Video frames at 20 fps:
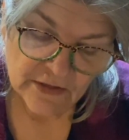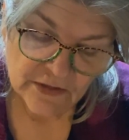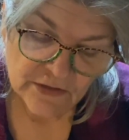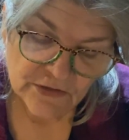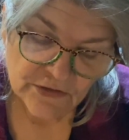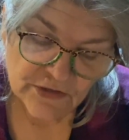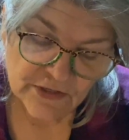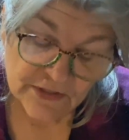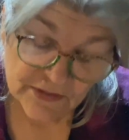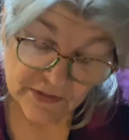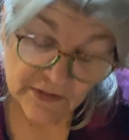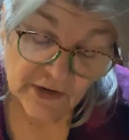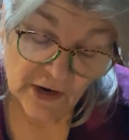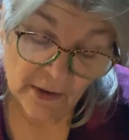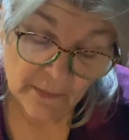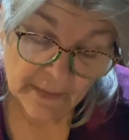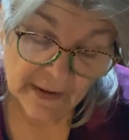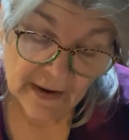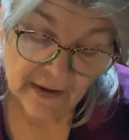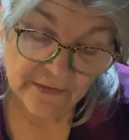she said, "No,
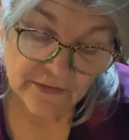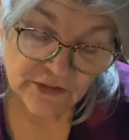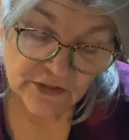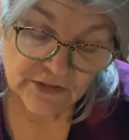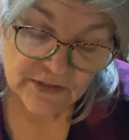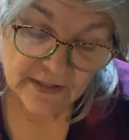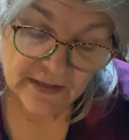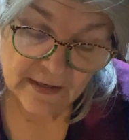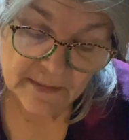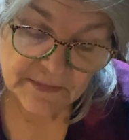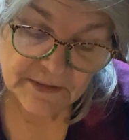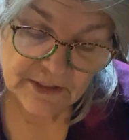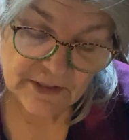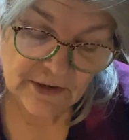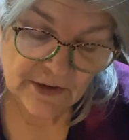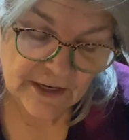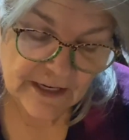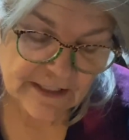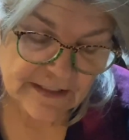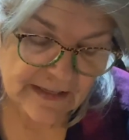Beth." She said, "I'm
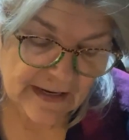serious."